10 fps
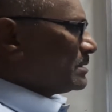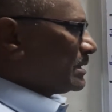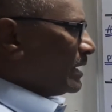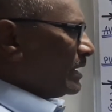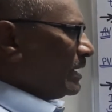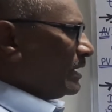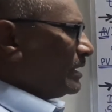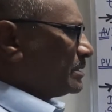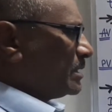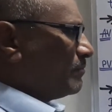second
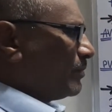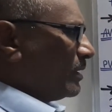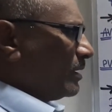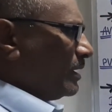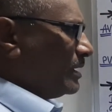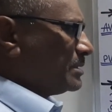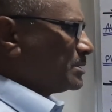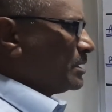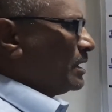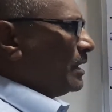example
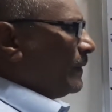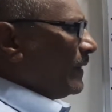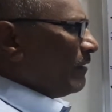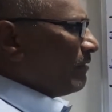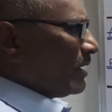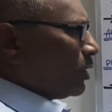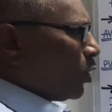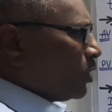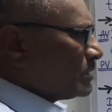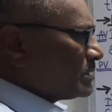is, they were
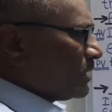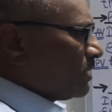not